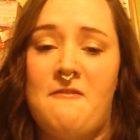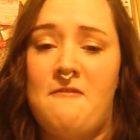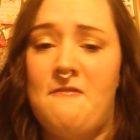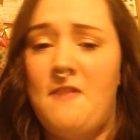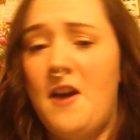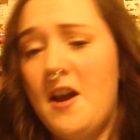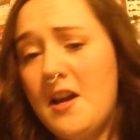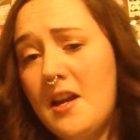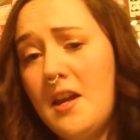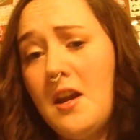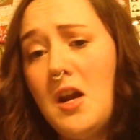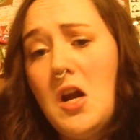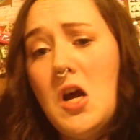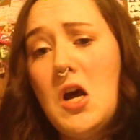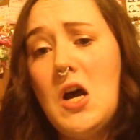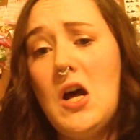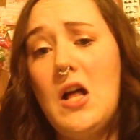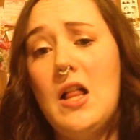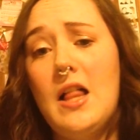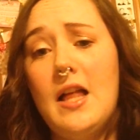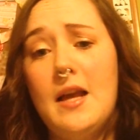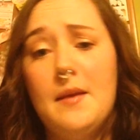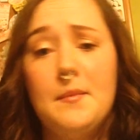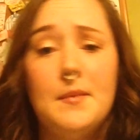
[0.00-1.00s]
fuck it
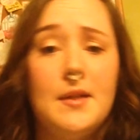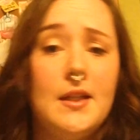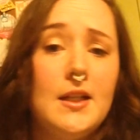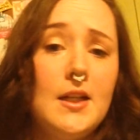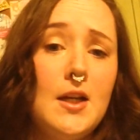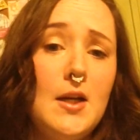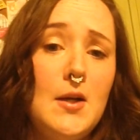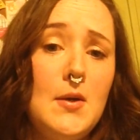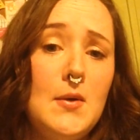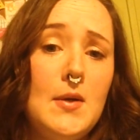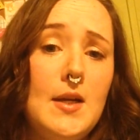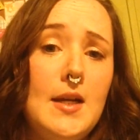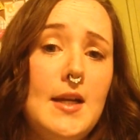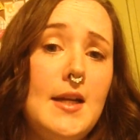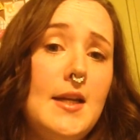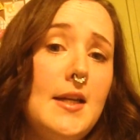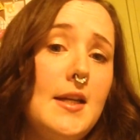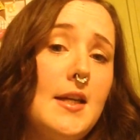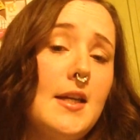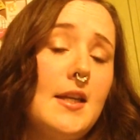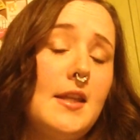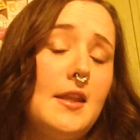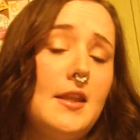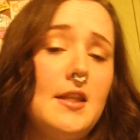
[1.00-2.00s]
all, I'm gonna go get
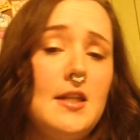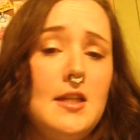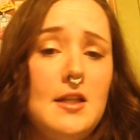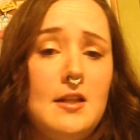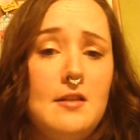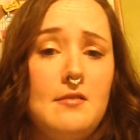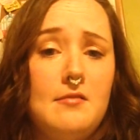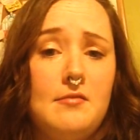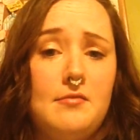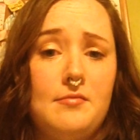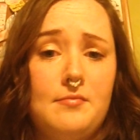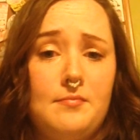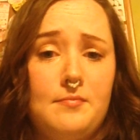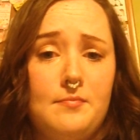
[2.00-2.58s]
a thing of